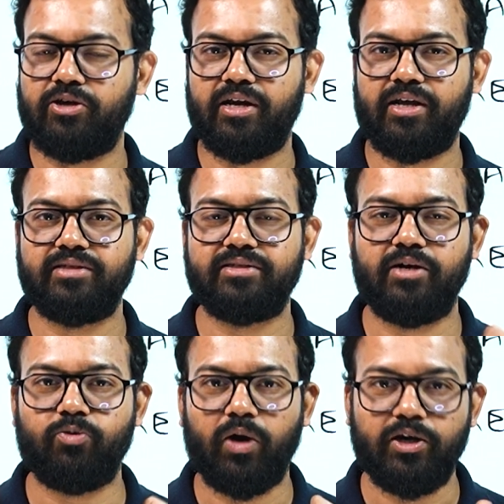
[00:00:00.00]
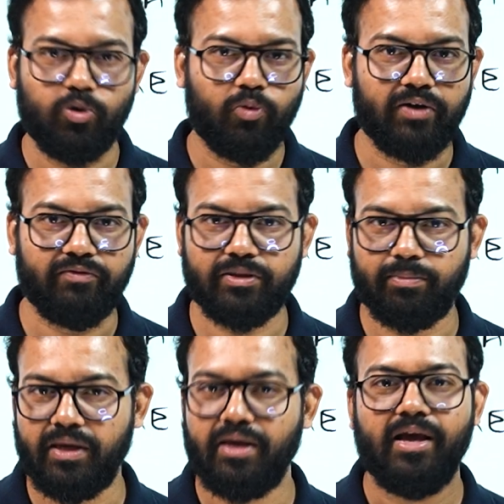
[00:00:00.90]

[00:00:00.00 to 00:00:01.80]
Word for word: you can consult one-to-one -one with me.